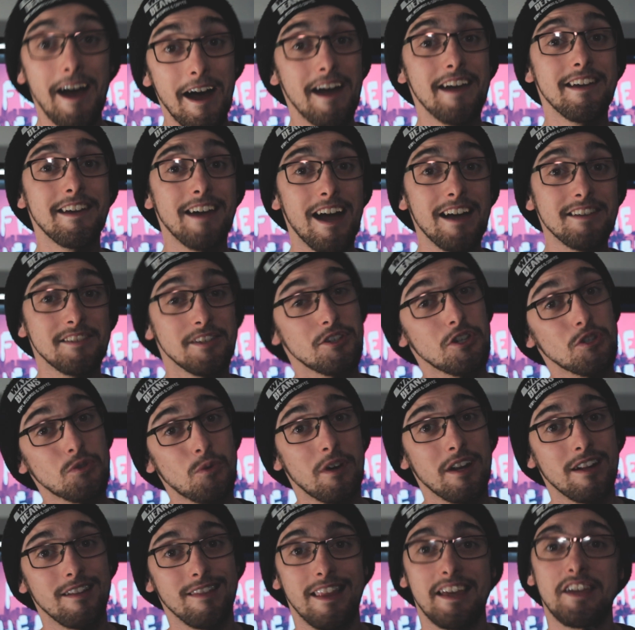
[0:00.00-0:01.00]
Hi guys, I just
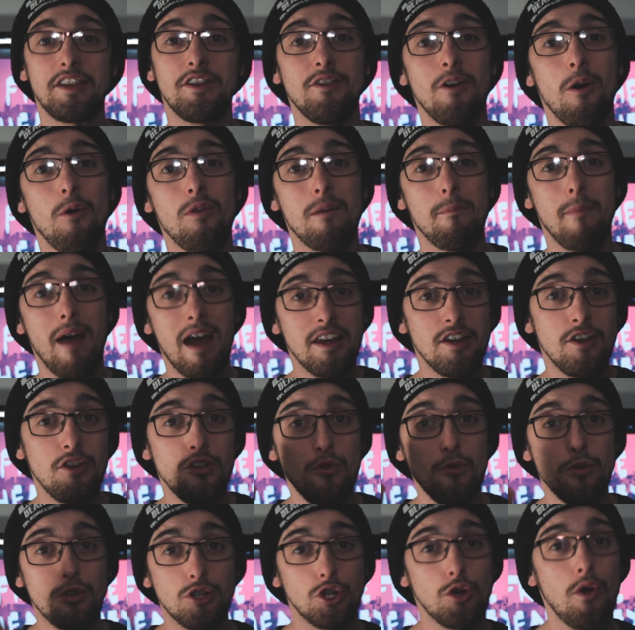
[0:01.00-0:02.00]
wanted to let you know that my
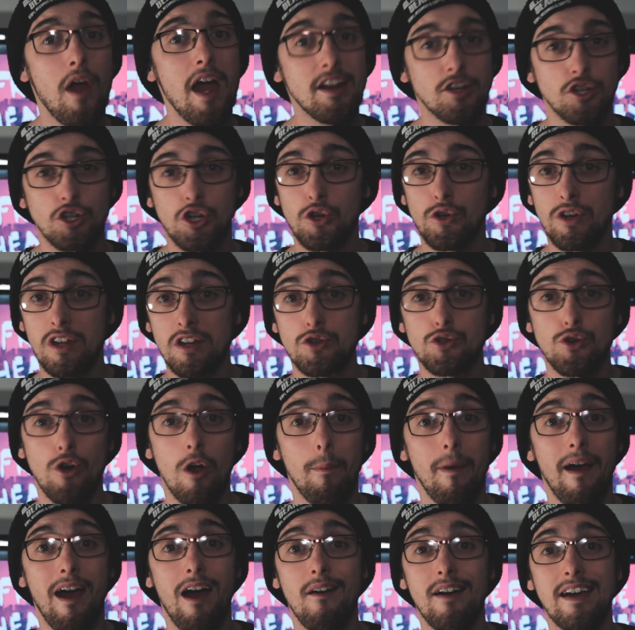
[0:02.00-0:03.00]
new track Tune in
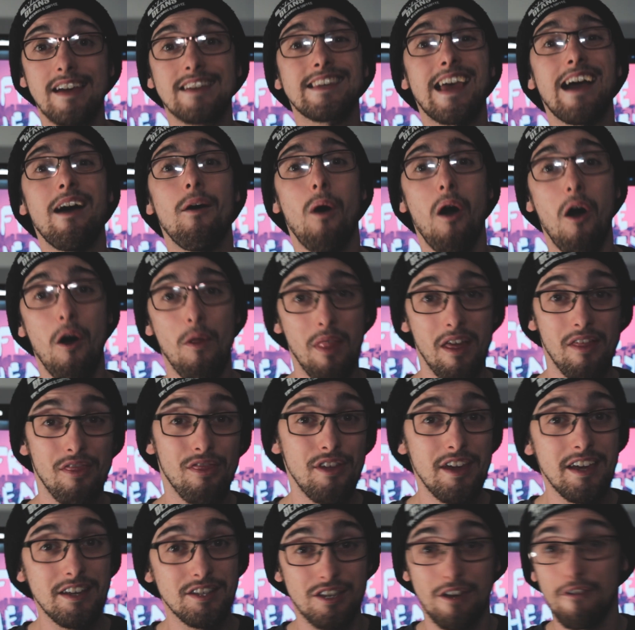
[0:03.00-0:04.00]
Drop out is out on
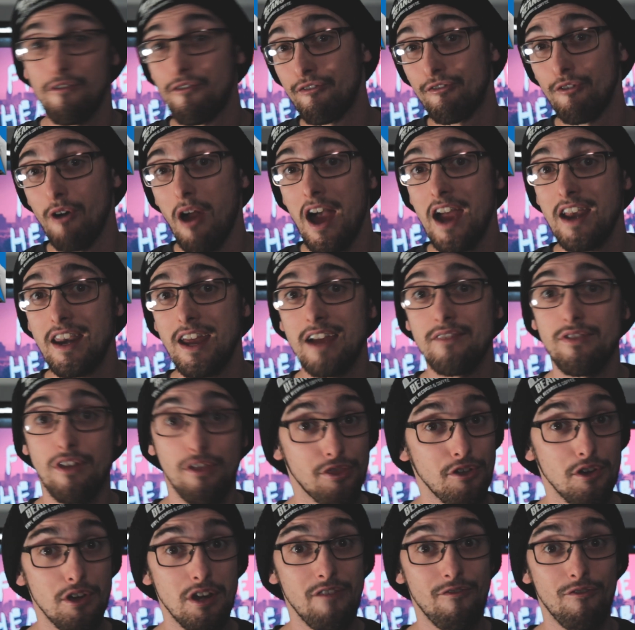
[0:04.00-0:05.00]
this Friday, the
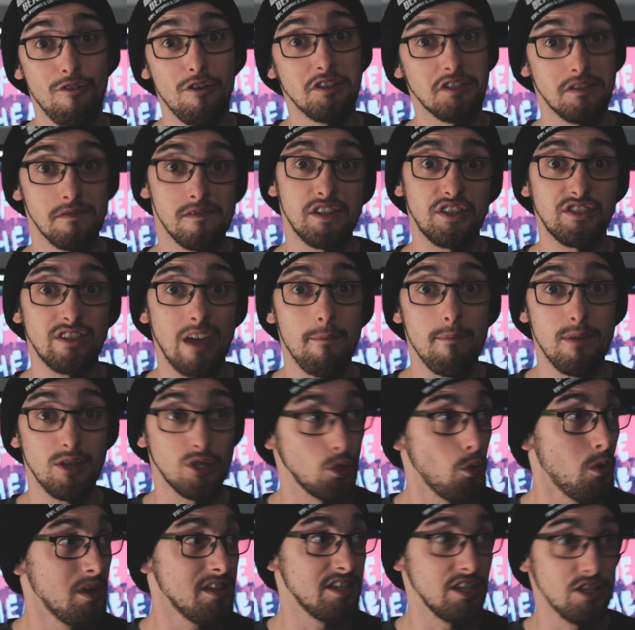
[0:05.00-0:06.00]
31st of December
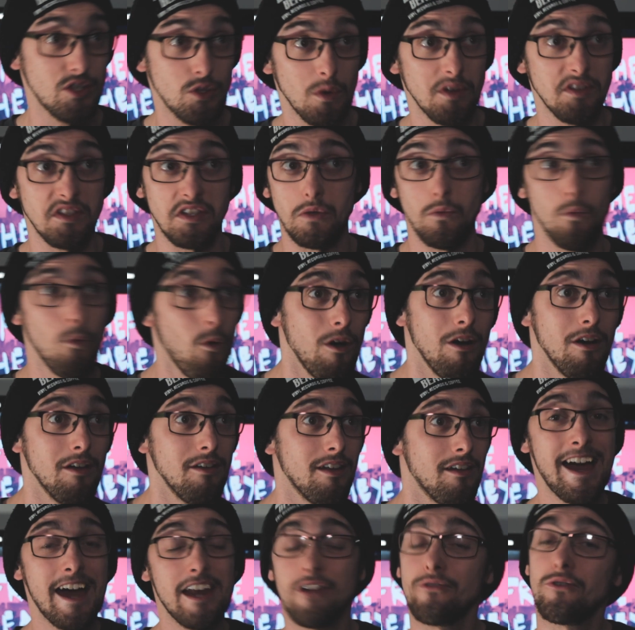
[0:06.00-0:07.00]

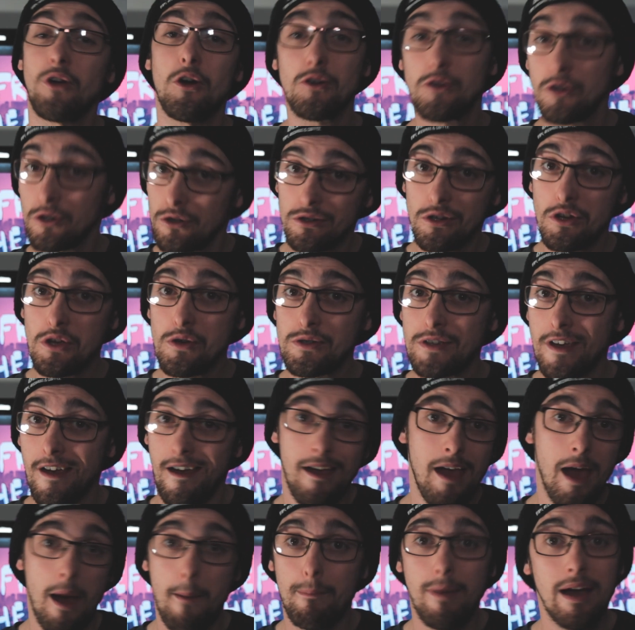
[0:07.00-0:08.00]
2021, and I've got good news
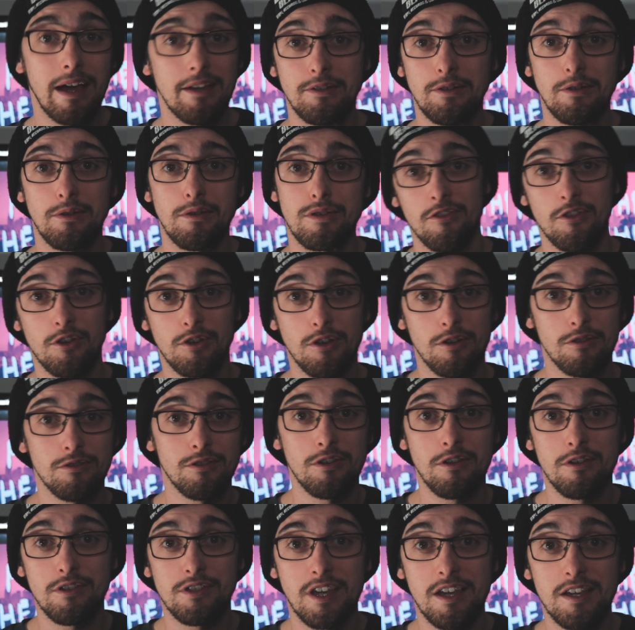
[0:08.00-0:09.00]
and bad news. The good
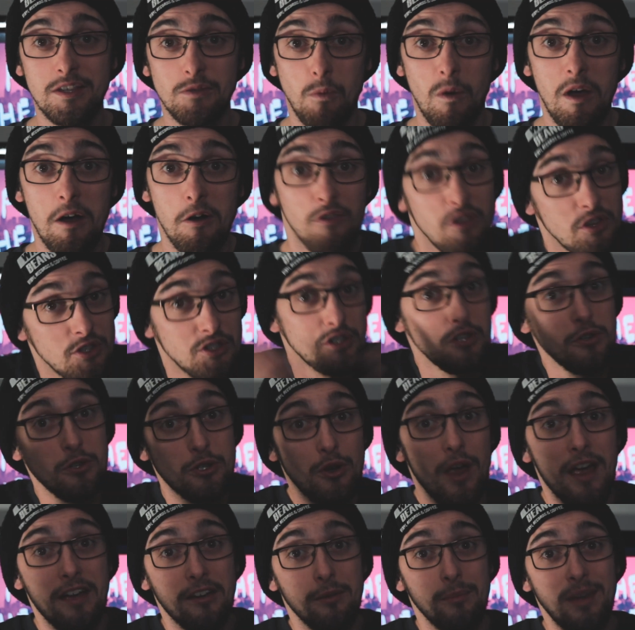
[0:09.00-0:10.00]
news is, well, there's a new
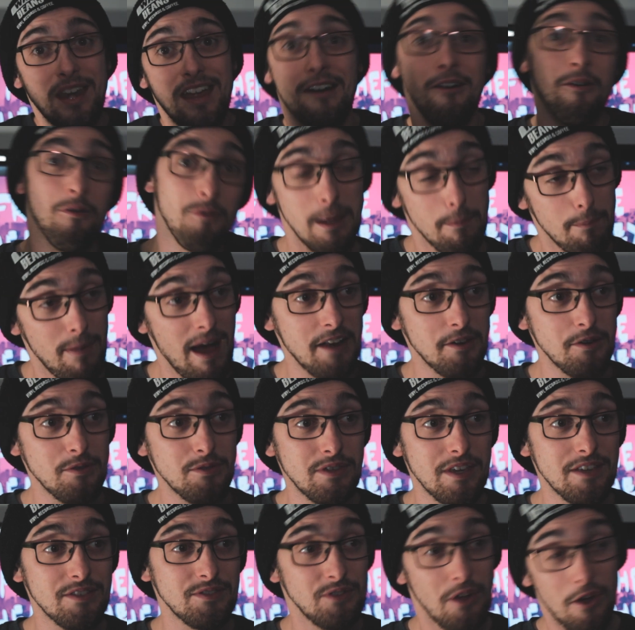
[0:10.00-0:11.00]
track coming out. The bad
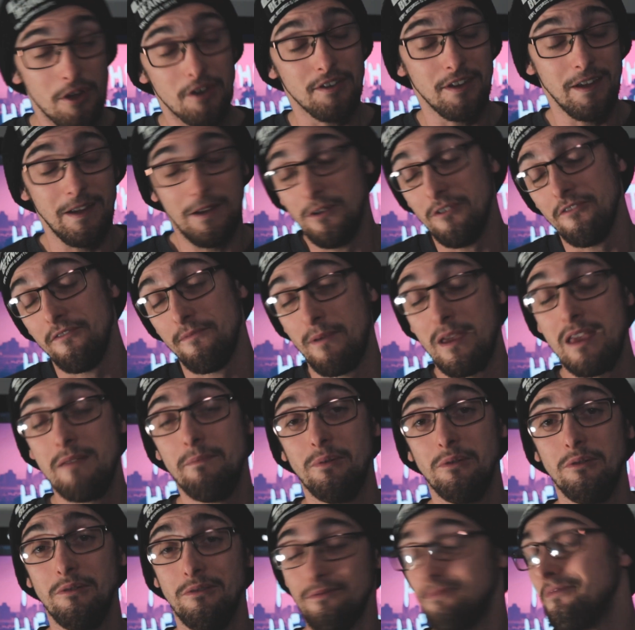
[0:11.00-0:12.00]
news is not enough
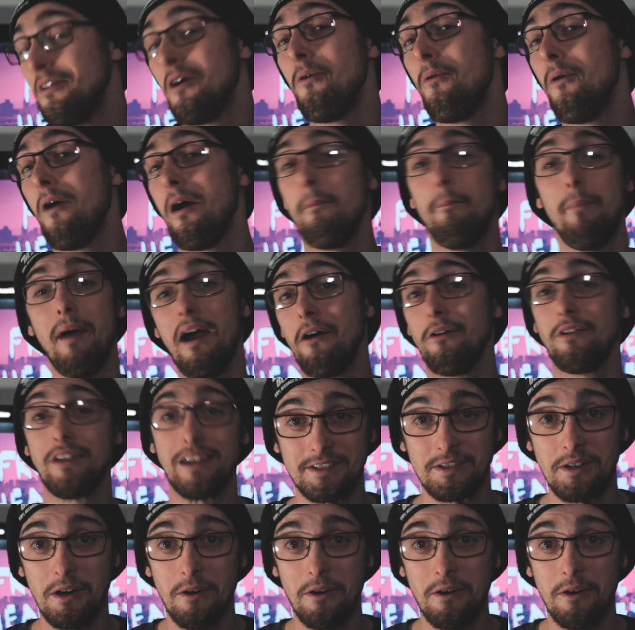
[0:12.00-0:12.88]
people know about it.